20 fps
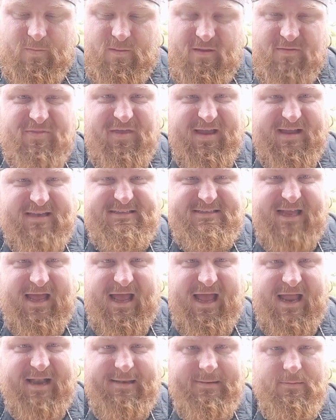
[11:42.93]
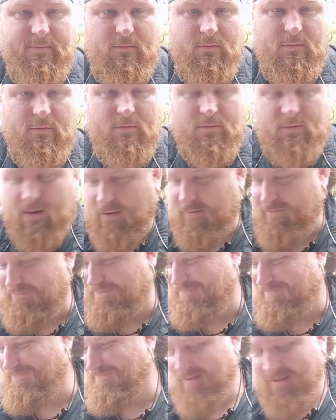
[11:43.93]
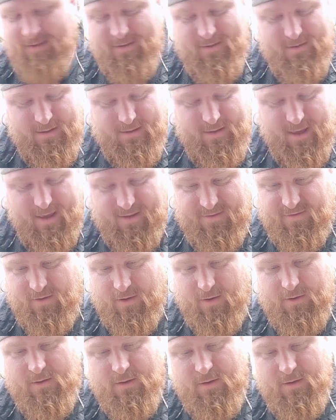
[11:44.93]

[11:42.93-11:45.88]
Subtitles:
thanks, Dad. Yeah, so